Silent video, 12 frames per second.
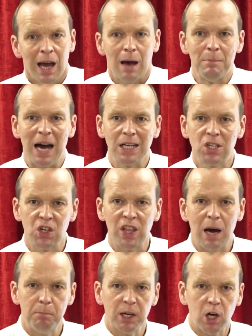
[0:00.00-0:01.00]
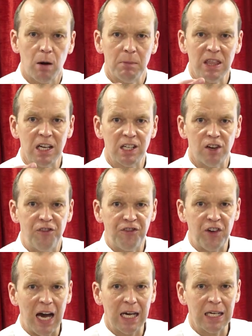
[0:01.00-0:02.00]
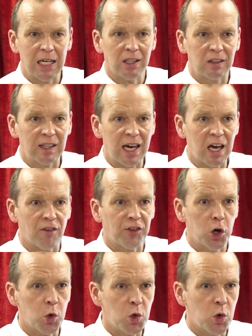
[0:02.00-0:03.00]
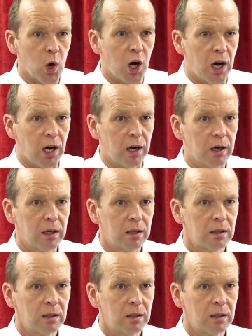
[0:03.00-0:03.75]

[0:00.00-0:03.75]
Imagine that becoming the defining thing of who you are.